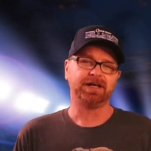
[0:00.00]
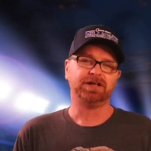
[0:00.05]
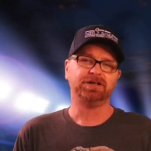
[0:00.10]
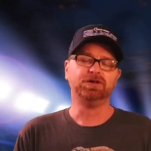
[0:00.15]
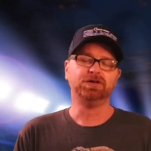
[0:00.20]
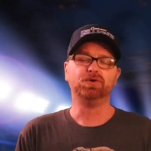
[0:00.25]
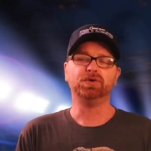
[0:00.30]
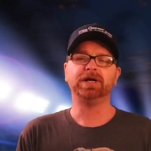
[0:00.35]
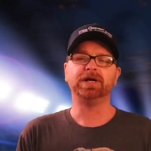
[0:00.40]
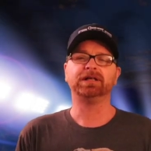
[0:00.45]

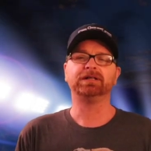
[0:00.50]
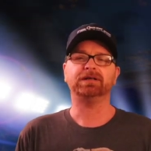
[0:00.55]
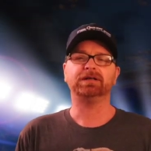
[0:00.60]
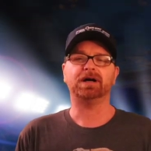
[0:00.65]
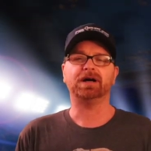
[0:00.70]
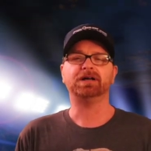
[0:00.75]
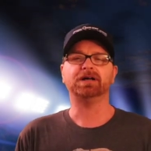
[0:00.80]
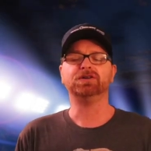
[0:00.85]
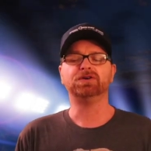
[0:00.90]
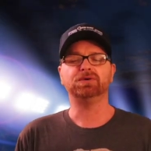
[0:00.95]
New,
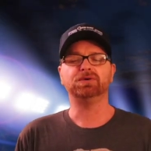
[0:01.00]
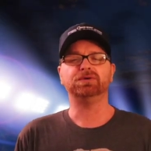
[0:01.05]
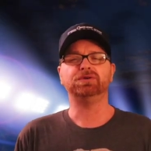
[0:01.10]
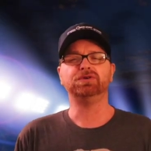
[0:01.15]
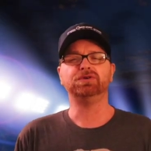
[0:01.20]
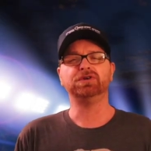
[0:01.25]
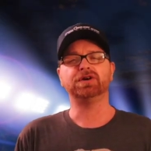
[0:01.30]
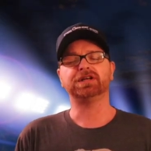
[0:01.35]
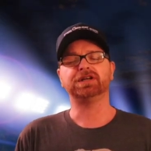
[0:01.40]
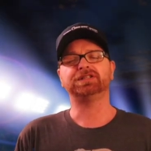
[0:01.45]
uh,
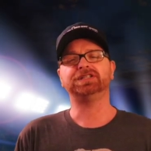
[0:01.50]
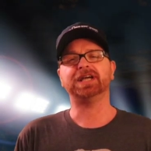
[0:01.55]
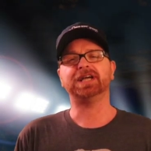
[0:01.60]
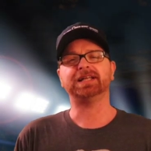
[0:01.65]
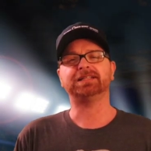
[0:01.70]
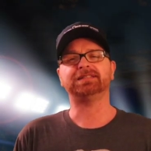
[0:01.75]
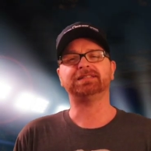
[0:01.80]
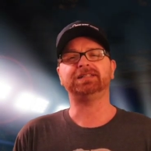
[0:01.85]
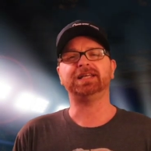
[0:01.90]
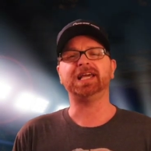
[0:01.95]
New York
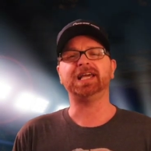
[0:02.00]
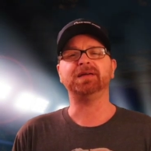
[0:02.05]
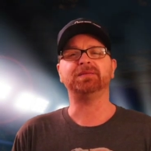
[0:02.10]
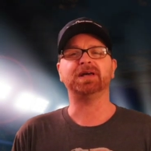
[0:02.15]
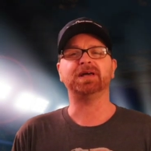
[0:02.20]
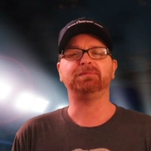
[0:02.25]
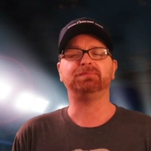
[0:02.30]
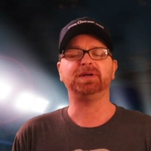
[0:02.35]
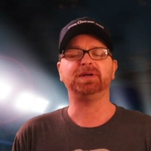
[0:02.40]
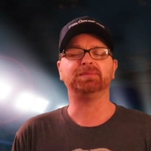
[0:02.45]
Jets team
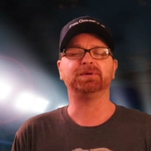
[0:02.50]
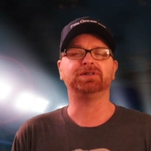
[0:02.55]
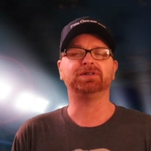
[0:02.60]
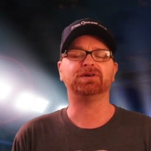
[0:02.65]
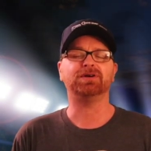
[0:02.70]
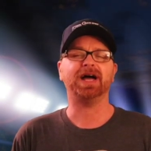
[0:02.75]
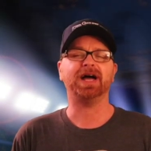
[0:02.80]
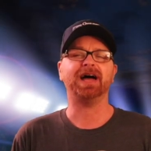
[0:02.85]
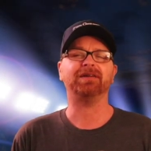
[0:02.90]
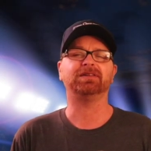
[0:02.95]
that people
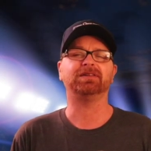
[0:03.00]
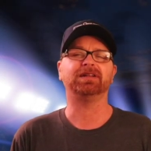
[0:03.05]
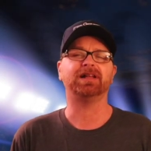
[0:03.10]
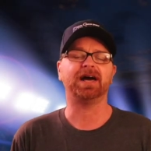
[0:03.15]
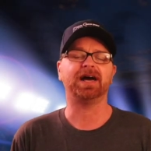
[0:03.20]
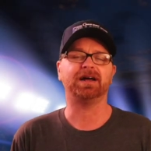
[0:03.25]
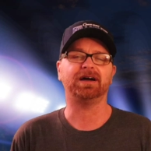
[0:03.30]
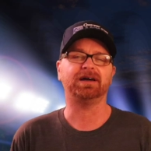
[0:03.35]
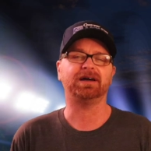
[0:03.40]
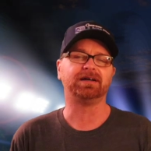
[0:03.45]
don't have a
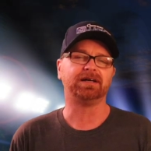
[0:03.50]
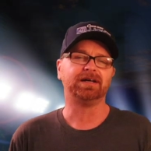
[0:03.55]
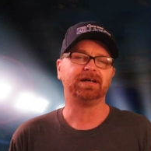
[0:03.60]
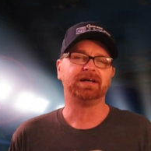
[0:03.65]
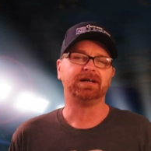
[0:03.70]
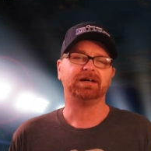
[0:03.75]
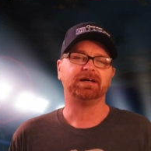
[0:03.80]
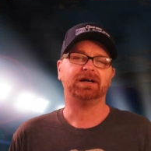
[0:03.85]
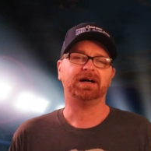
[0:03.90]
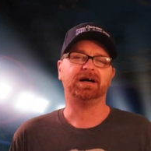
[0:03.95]
lot of
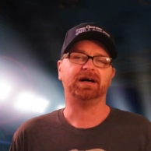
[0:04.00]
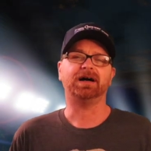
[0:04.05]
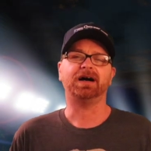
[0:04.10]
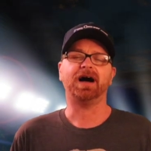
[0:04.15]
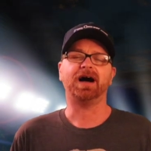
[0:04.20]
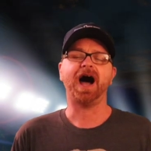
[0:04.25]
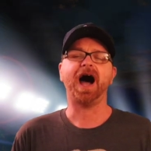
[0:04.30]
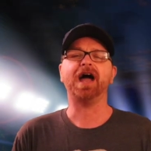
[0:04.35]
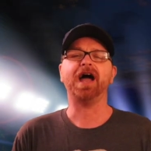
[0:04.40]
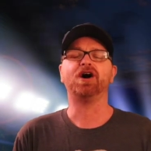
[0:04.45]
uh,
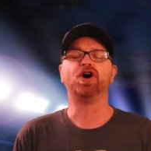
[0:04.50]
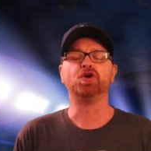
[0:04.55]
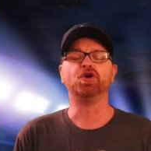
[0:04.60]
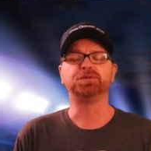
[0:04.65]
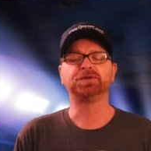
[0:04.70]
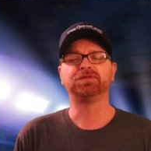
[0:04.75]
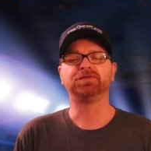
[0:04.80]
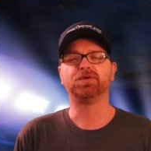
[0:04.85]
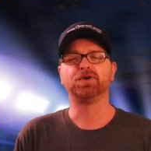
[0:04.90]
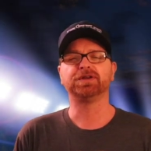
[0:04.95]
high
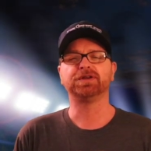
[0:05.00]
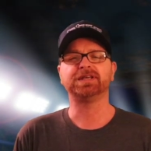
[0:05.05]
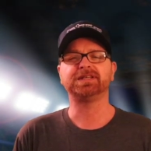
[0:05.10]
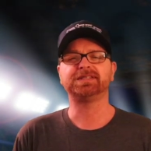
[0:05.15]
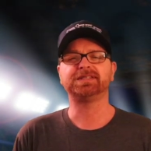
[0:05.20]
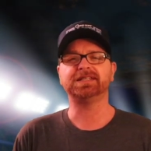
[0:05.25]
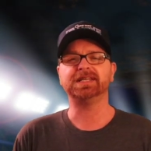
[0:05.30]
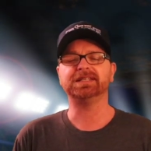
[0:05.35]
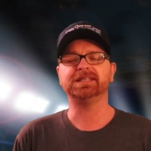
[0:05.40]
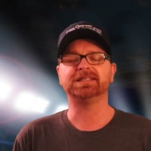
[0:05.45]
hopes for
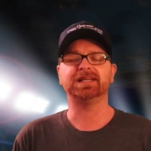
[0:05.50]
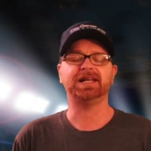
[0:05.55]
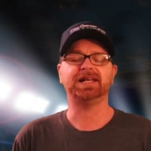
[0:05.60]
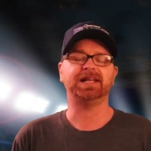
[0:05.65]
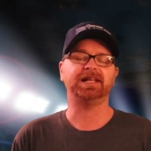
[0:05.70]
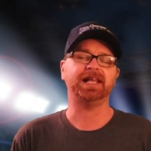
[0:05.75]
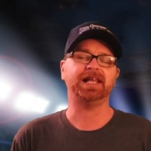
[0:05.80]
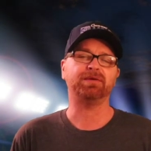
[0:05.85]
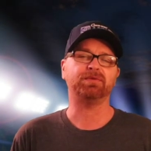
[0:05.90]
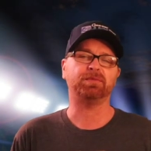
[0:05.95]
this season.
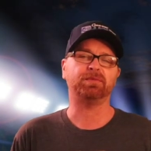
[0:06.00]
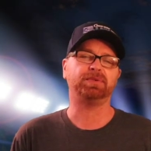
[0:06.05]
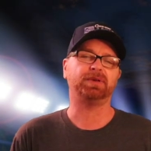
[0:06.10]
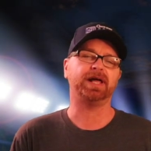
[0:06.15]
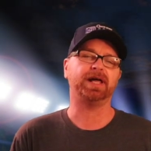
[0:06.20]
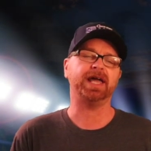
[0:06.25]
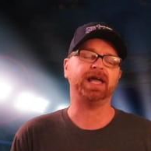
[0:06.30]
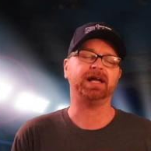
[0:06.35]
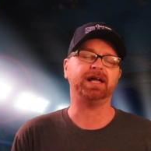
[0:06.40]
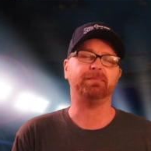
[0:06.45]
And they were
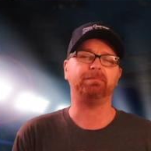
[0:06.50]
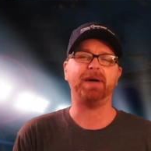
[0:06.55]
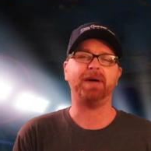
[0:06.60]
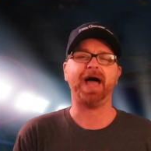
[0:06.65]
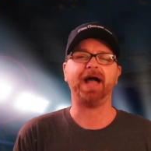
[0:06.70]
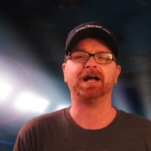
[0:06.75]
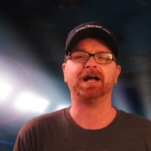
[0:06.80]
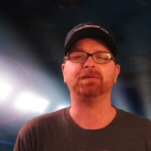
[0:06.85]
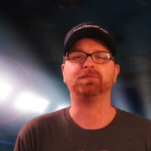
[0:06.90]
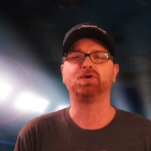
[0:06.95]
playing a
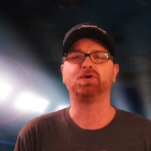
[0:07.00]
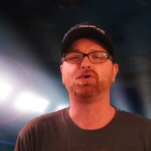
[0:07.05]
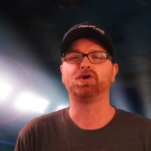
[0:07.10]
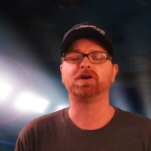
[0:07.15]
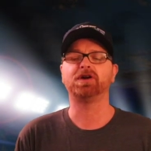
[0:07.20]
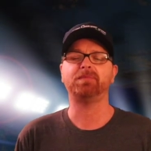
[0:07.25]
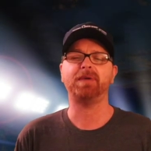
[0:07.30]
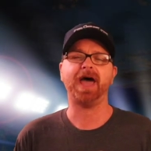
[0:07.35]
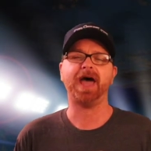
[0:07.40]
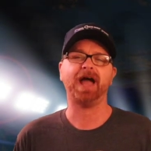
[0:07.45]
backup
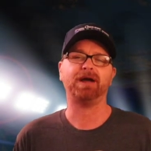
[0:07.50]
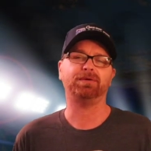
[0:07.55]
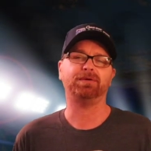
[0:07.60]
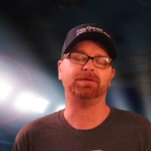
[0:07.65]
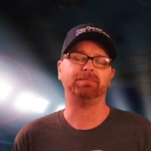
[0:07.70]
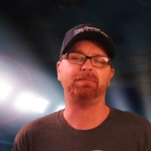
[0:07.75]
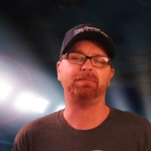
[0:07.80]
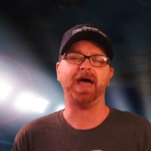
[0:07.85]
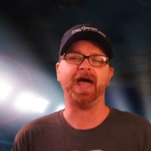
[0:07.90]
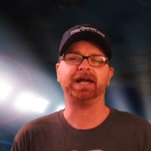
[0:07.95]
quarterback with
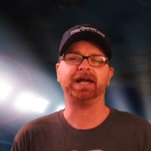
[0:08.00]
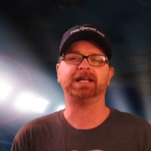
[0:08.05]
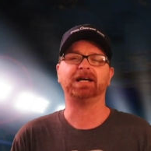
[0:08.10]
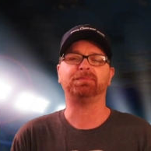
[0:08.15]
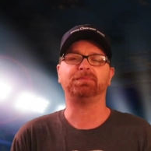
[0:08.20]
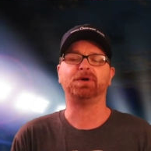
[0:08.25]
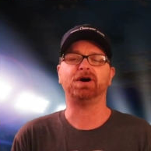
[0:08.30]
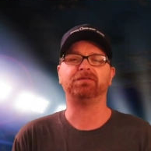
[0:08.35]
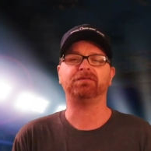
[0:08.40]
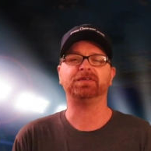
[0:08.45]
a banged
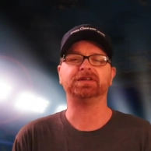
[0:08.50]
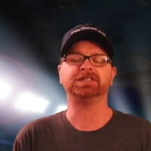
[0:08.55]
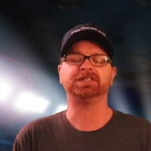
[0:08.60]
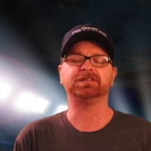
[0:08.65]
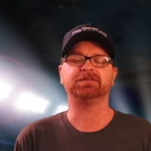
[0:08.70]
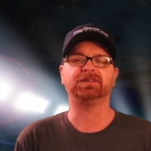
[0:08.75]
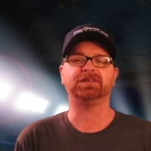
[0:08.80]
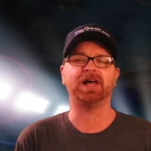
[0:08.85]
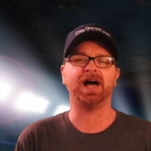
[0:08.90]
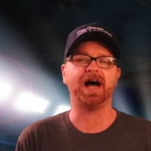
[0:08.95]
up
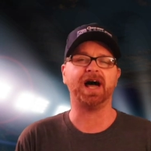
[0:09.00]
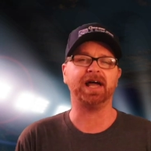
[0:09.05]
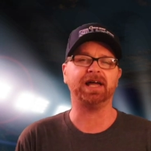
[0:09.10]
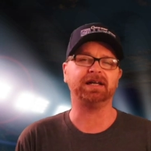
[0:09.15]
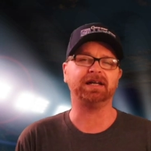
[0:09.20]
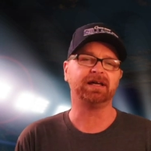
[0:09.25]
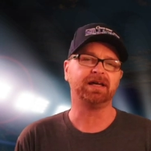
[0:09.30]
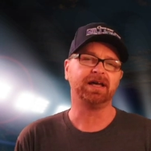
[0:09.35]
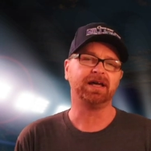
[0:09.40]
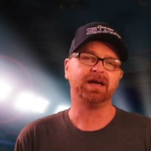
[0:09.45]
offensive
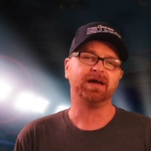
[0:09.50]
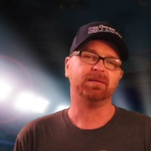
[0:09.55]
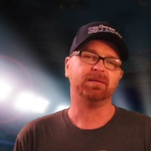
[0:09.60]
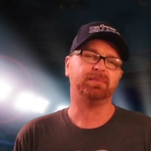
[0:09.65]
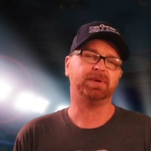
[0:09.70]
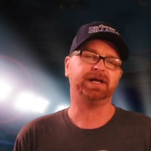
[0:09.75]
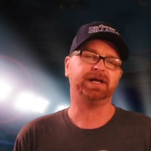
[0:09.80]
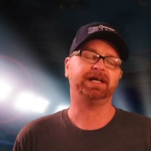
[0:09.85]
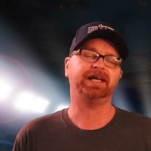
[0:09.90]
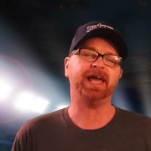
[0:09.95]
line.
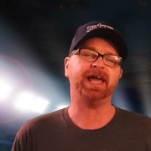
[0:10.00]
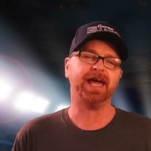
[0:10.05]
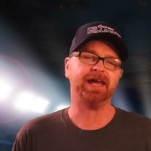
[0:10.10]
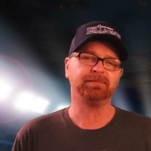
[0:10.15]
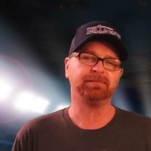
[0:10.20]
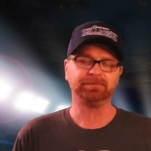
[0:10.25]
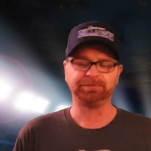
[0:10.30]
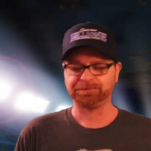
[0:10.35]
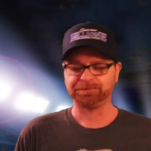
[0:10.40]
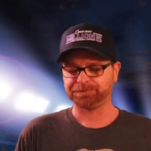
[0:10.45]
But
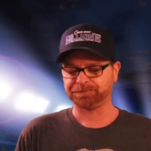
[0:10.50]
again,